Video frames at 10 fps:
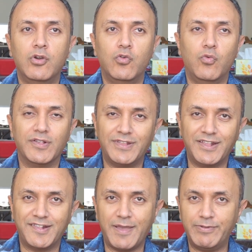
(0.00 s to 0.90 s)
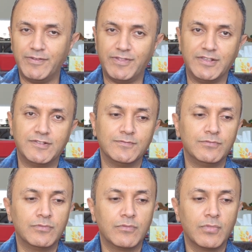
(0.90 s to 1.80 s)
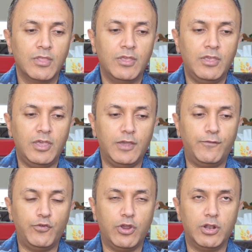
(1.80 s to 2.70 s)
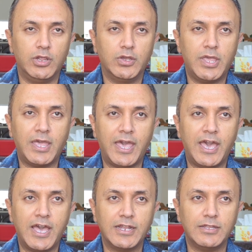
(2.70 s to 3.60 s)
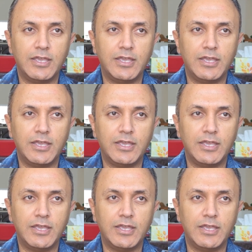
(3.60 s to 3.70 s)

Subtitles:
What's an example of this? If we are looking at